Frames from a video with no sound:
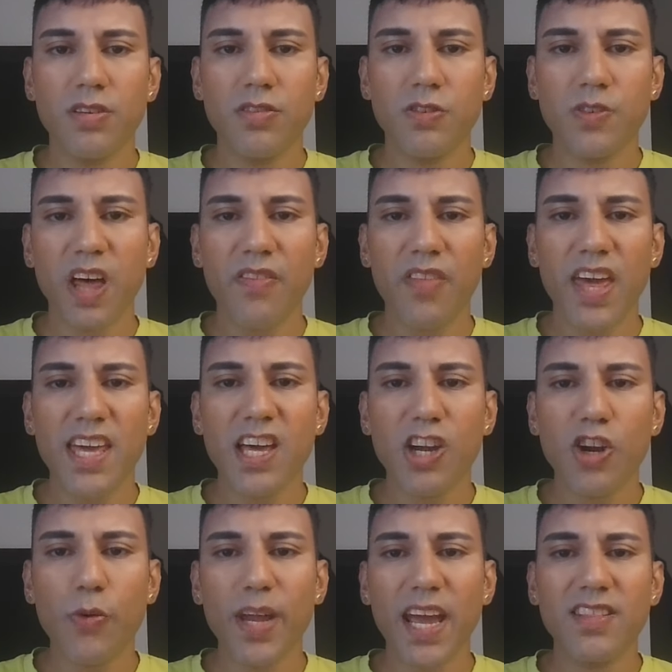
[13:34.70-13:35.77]
so that they can
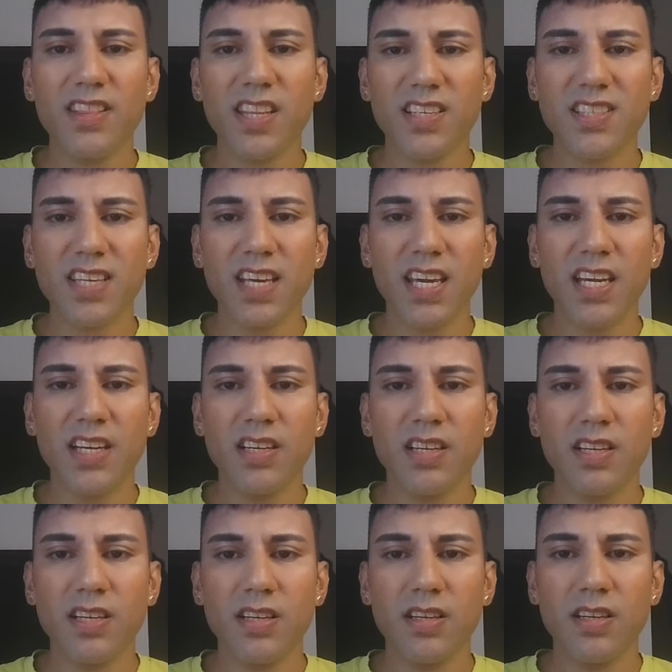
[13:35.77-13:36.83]
create the
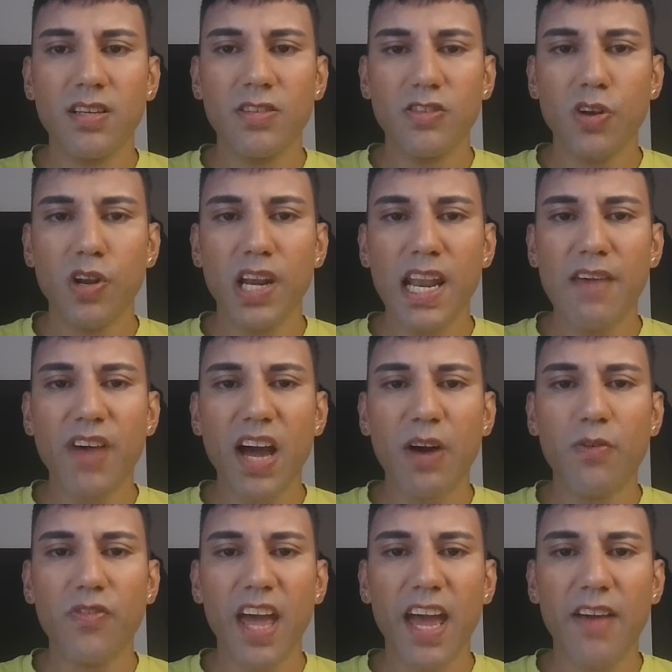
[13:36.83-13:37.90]
scene to live
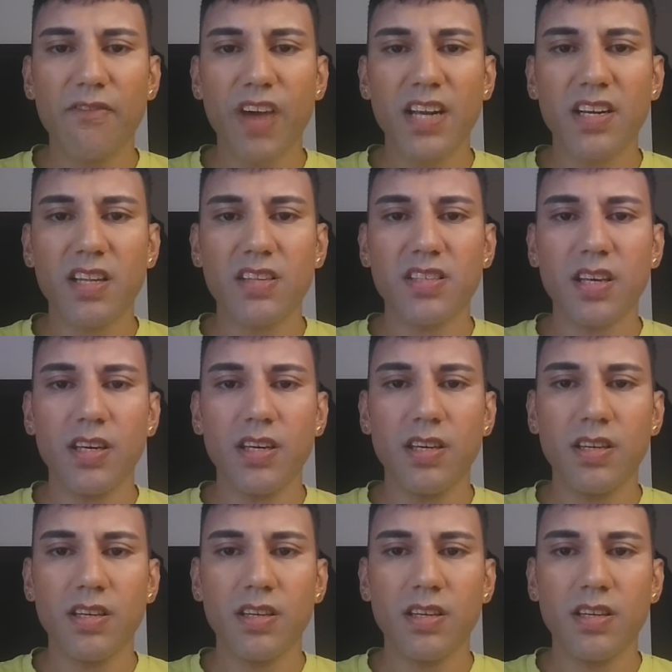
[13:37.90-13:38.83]
out their fantasy